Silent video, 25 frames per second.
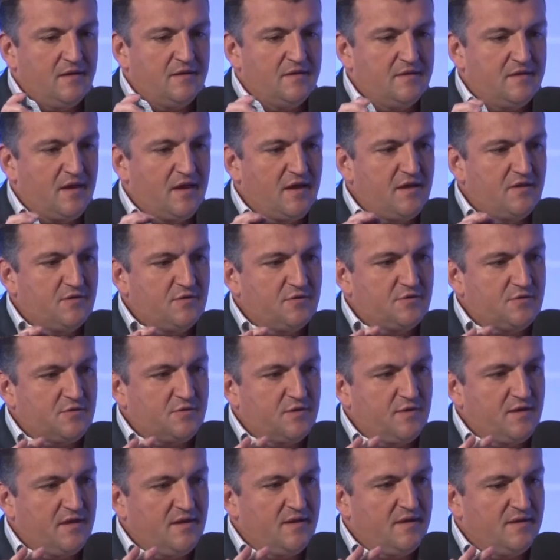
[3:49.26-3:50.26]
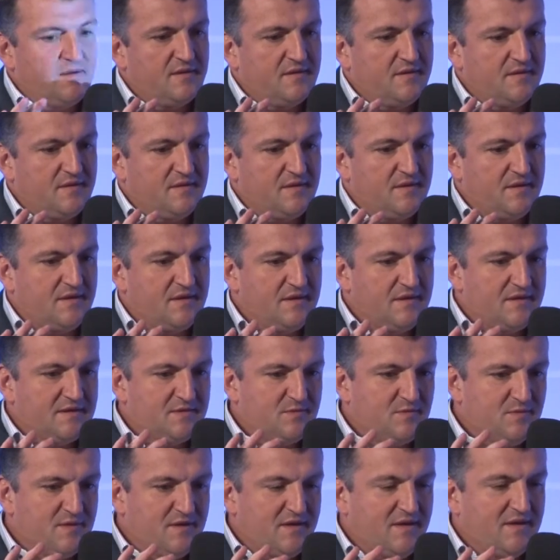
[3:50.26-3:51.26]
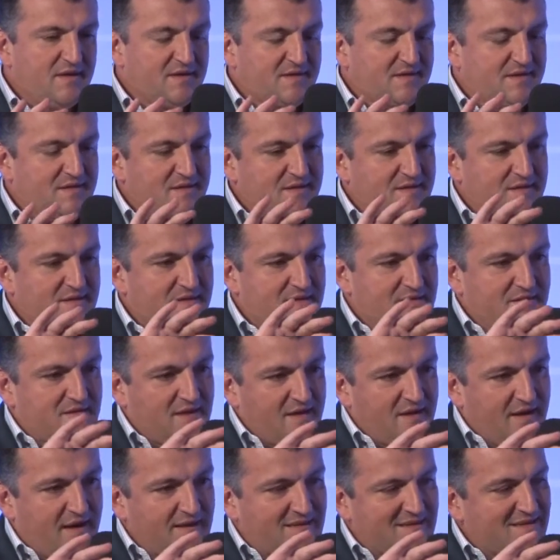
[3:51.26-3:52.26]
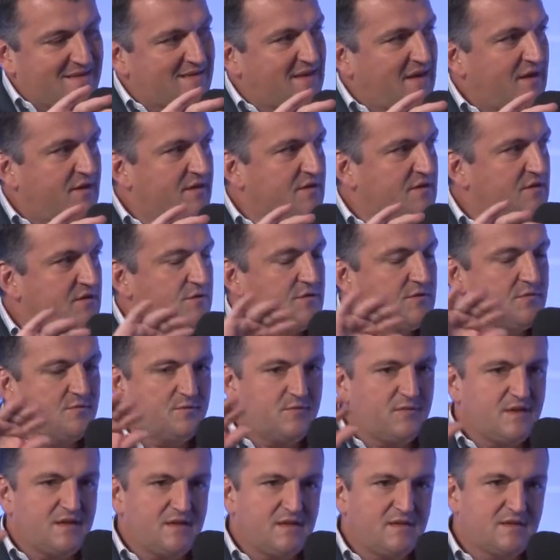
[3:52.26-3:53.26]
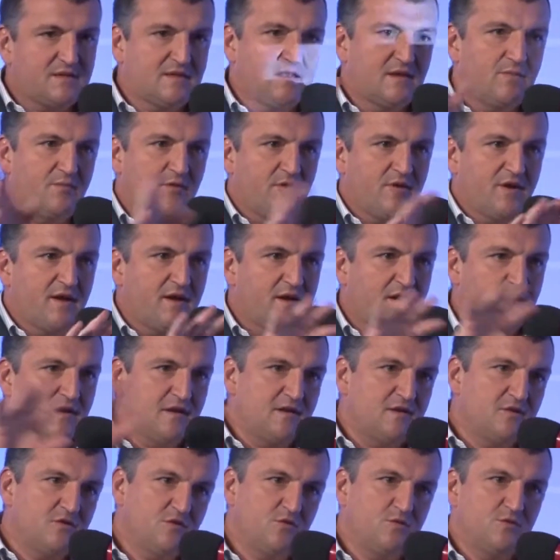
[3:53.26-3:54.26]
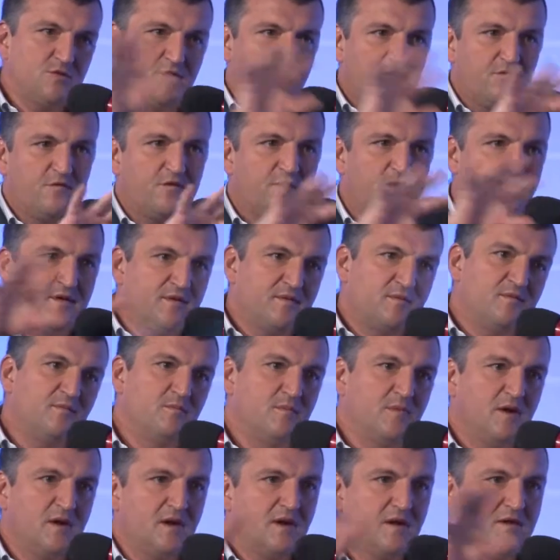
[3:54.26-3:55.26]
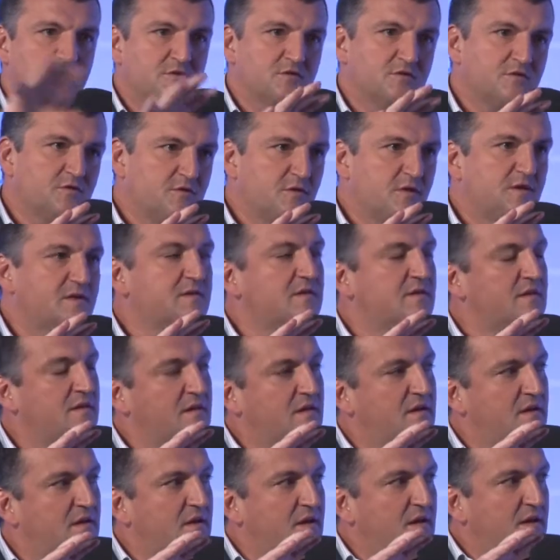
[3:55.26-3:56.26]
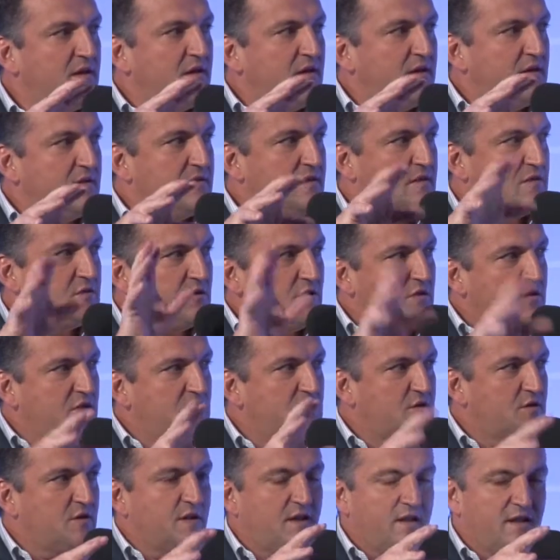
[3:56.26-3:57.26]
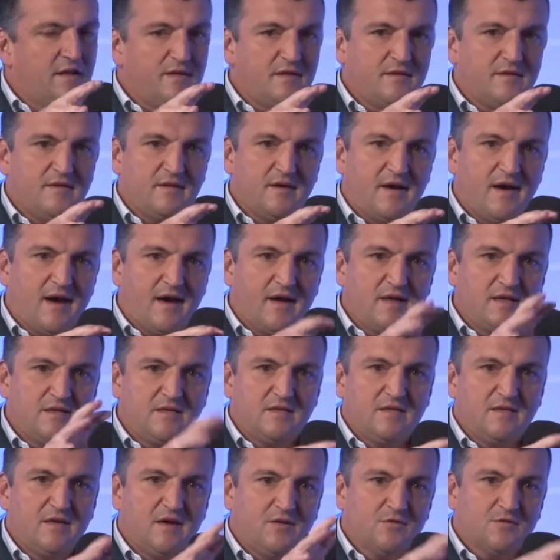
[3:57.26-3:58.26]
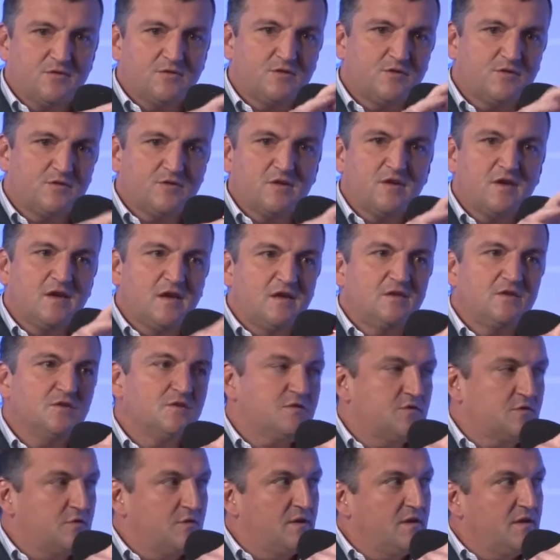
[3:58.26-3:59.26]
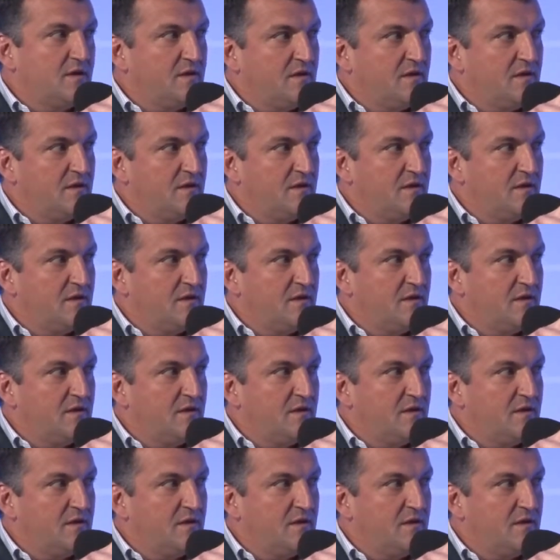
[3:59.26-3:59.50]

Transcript: the industry has started to be separated in two different big industries: the traditional IT outsourcing industry